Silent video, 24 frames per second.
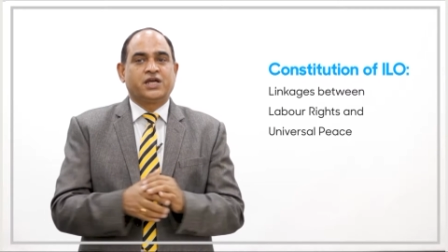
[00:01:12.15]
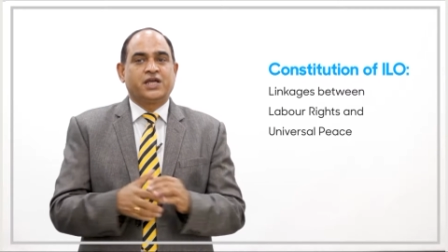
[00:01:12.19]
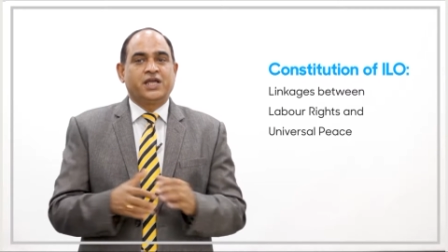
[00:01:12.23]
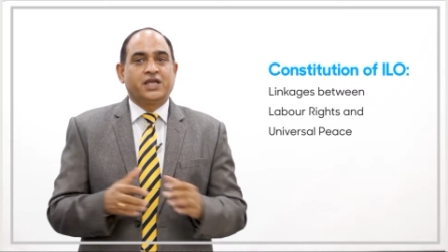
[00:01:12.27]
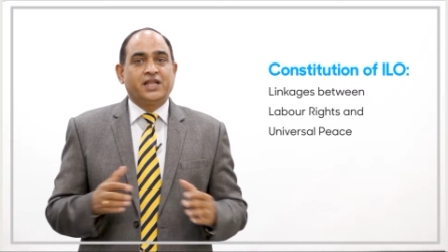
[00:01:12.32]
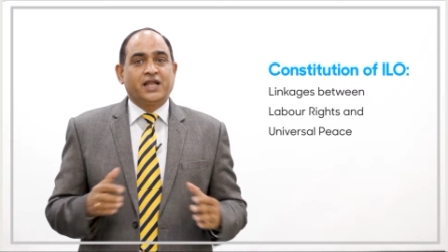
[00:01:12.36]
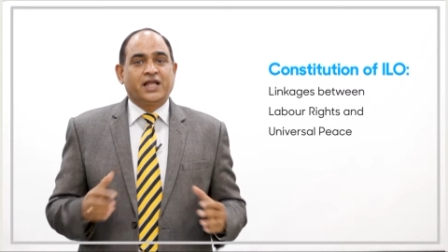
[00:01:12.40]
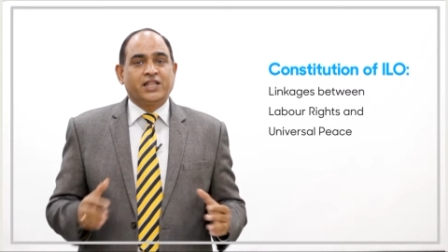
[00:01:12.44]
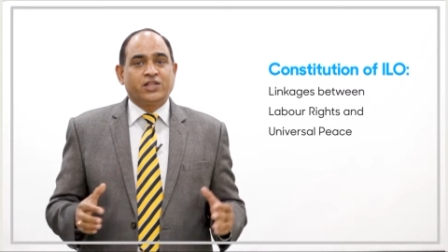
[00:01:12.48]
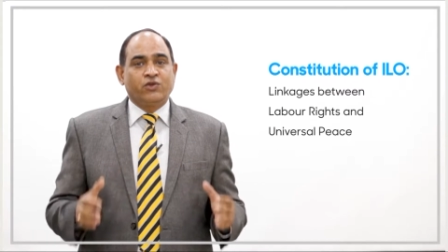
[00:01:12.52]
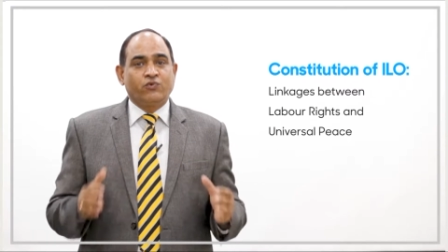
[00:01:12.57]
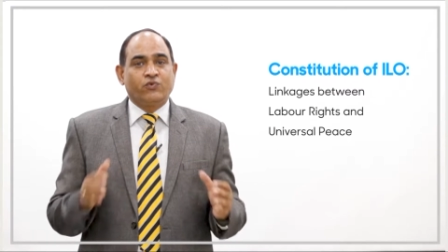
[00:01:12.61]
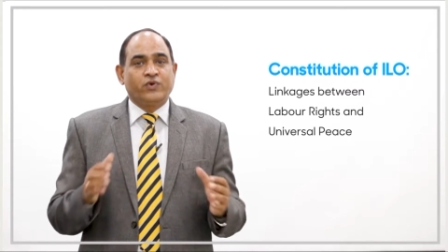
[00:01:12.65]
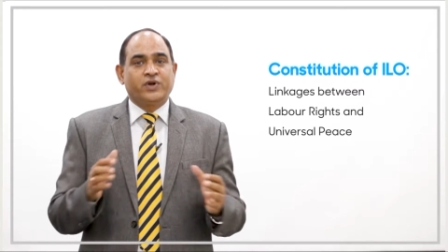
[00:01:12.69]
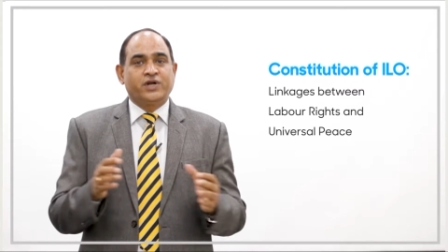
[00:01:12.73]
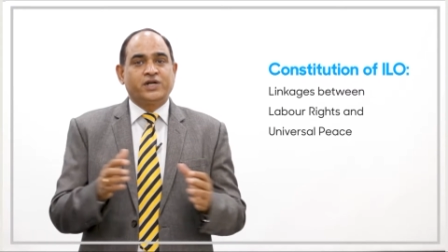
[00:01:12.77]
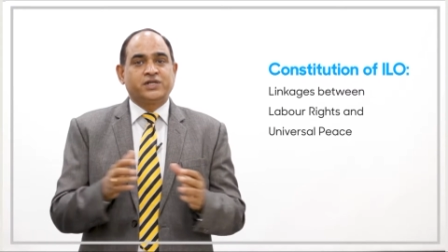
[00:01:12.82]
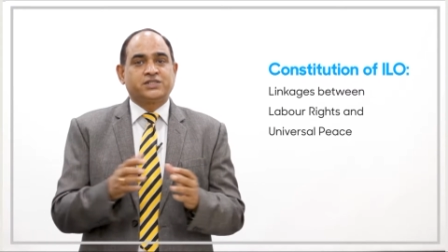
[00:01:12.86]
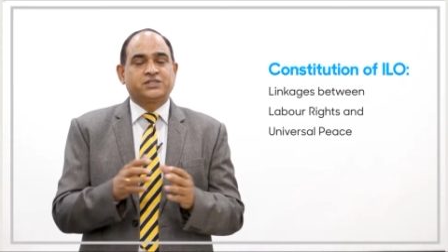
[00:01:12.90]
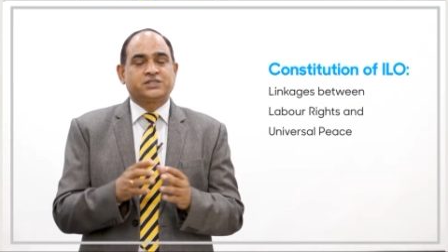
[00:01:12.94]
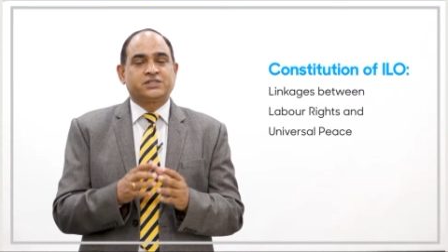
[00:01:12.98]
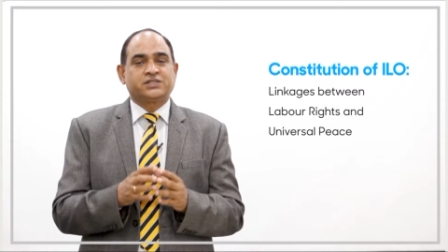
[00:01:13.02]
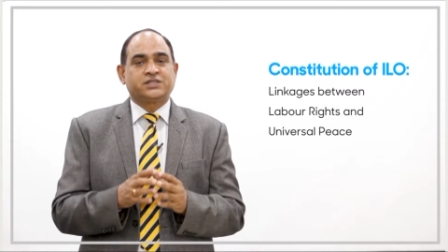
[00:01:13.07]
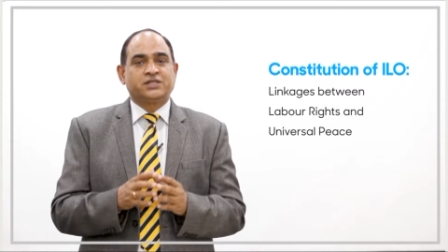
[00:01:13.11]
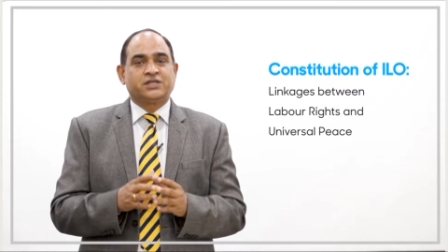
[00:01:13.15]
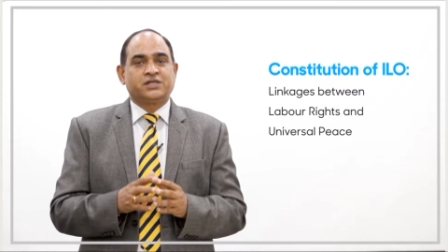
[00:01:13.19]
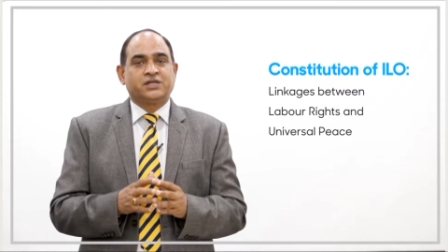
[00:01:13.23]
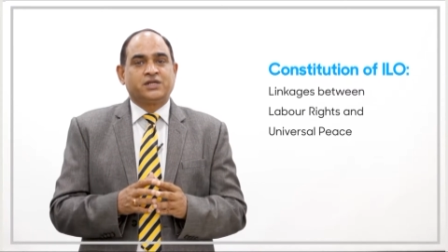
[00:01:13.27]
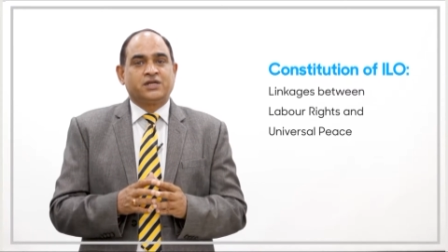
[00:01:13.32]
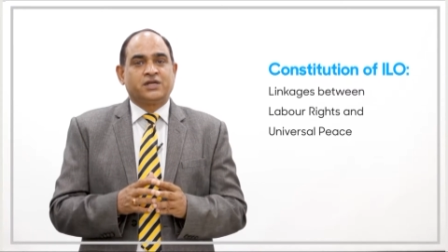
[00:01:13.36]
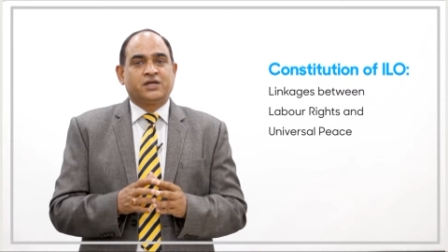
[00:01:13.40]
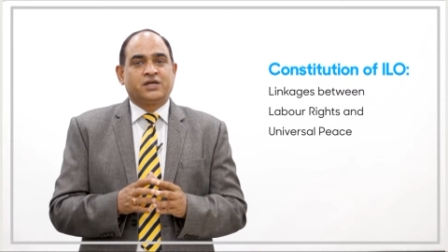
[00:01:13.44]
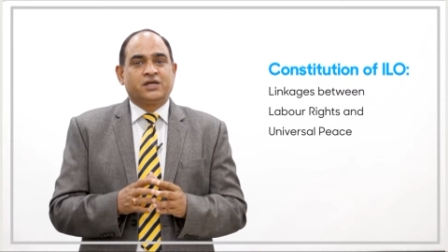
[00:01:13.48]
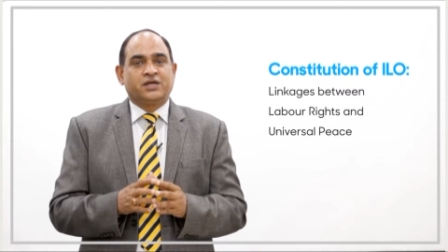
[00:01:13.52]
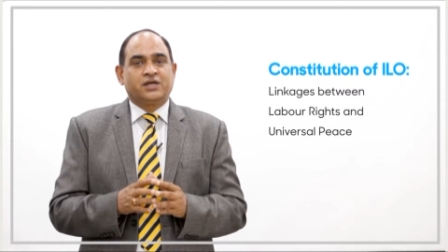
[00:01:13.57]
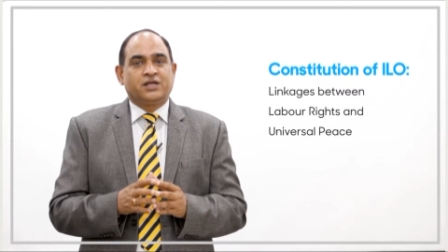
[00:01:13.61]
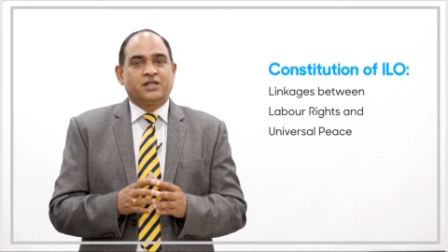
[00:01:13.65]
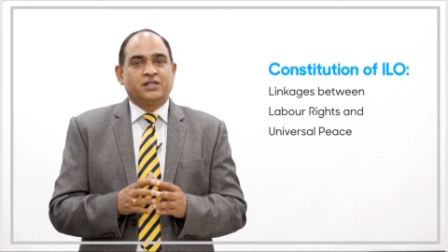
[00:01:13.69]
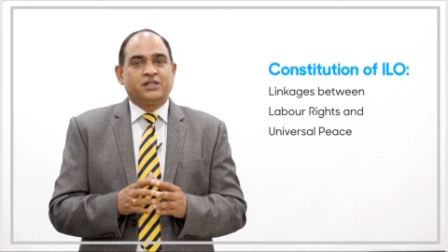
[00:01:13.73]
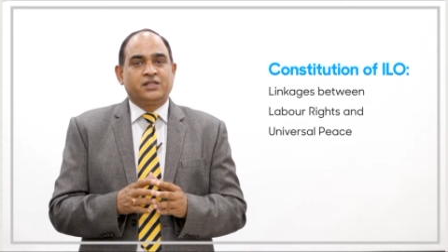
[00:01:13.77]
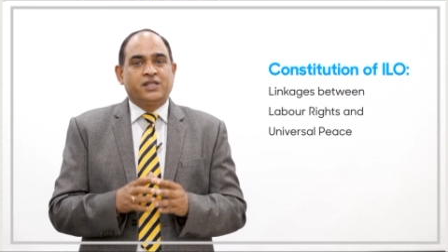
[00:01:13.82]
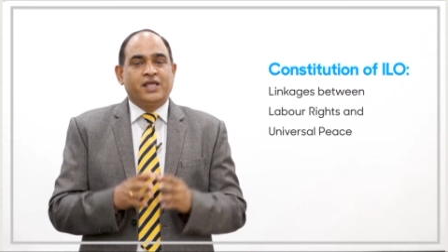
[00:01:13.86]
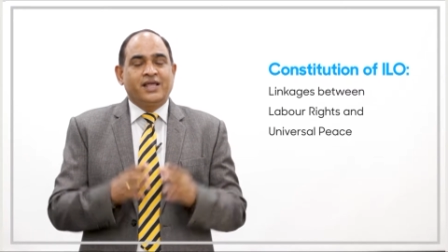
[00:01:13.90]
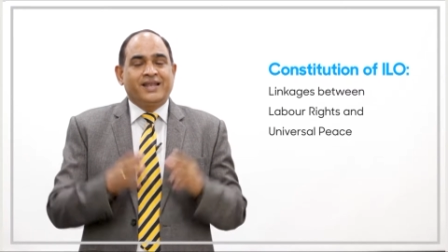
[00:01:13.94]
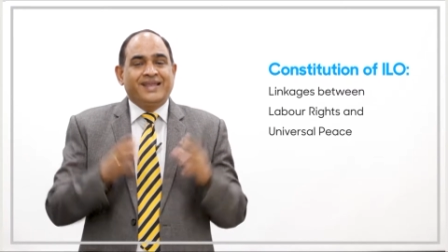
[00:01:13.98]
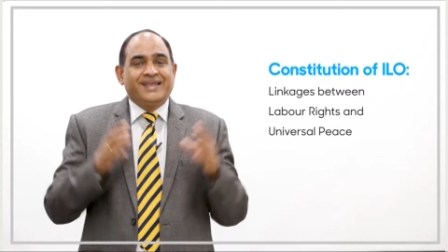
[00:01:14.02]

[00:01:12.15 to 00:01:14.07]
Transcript: In other words, they